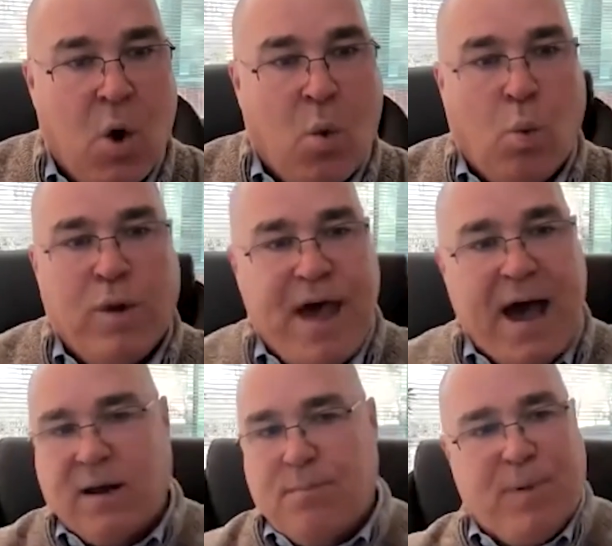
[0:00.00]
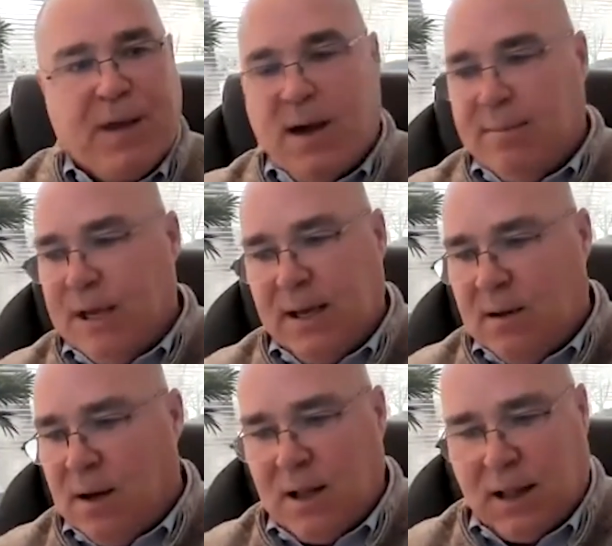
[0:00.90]
without it
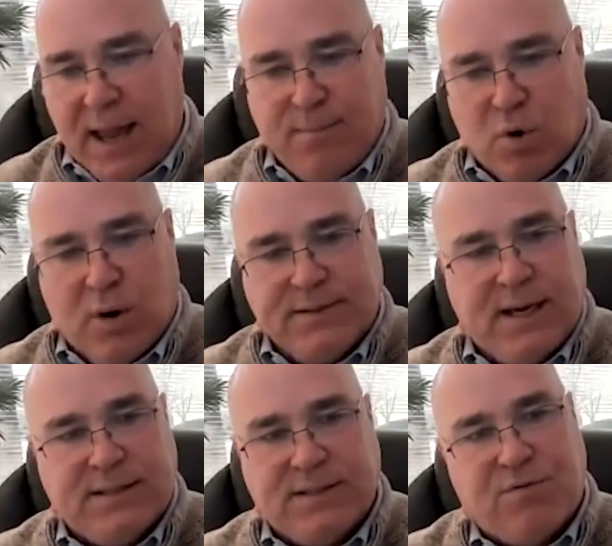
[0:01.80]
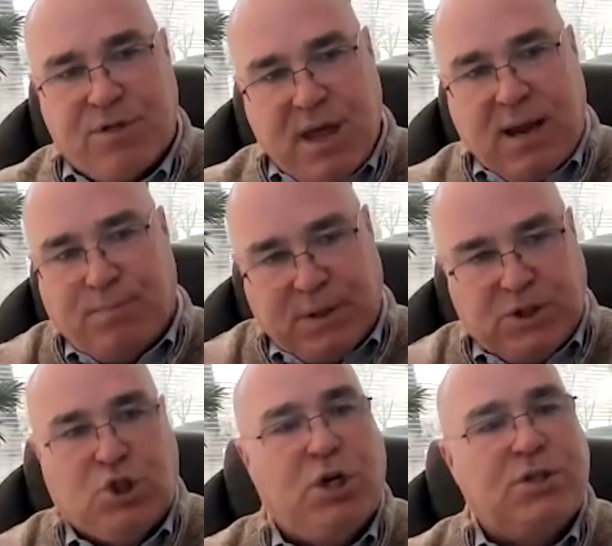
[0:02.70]
becoming a labor-intensive thing,
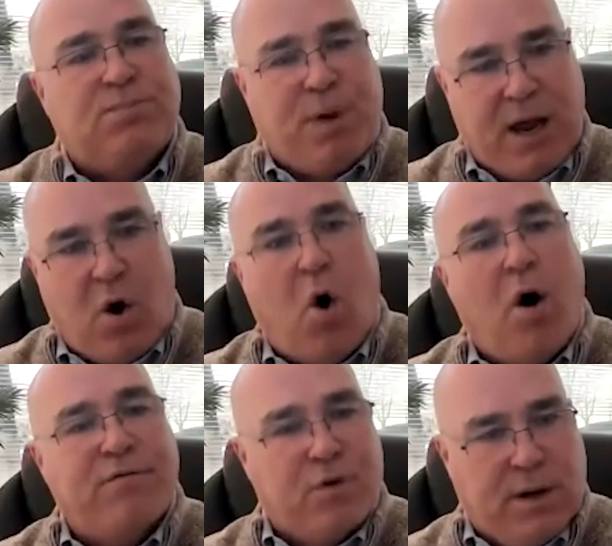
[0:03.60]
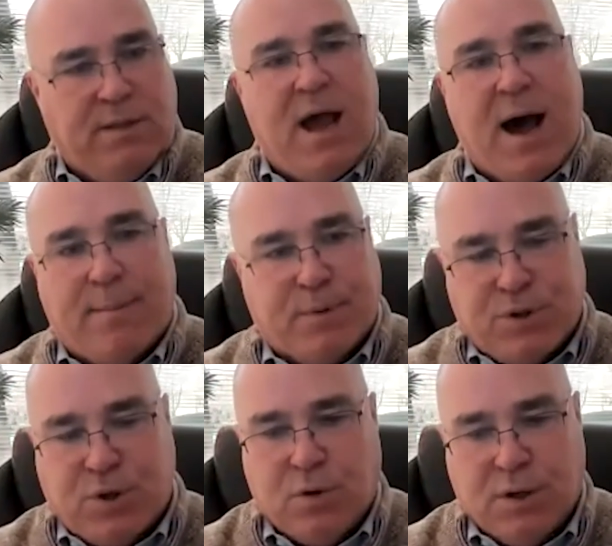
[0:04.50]
but just by offering the
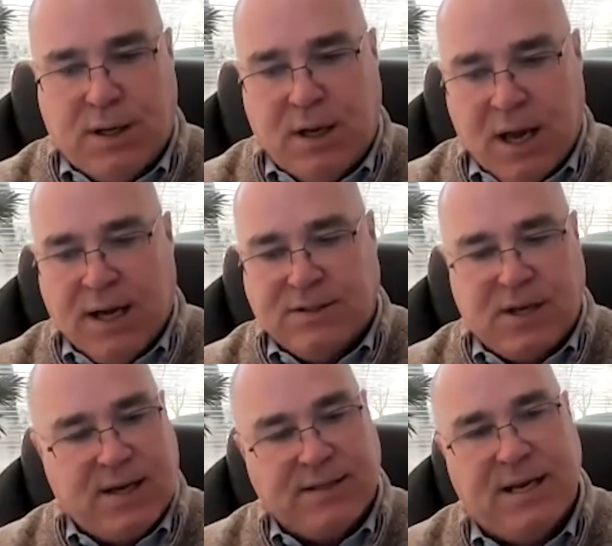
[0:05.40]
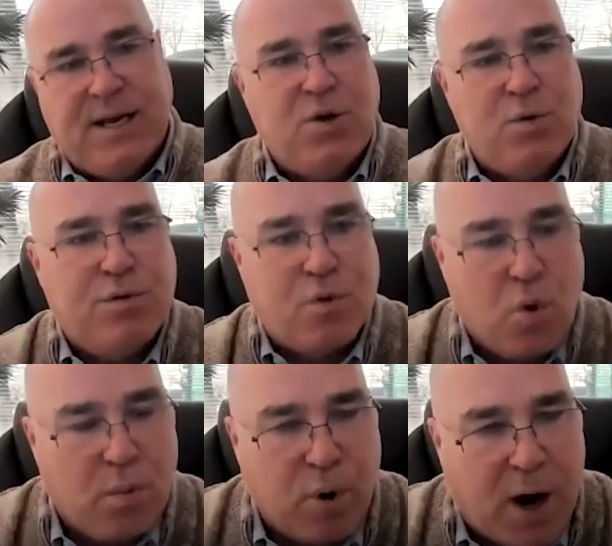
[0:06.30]
opportunity to continue
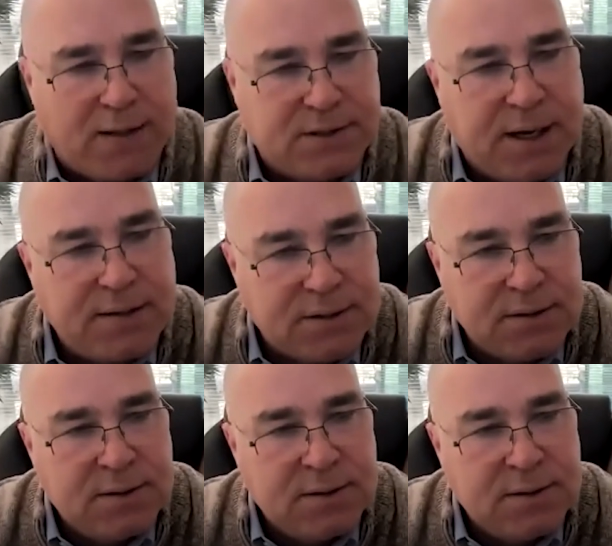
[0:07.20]
through a process.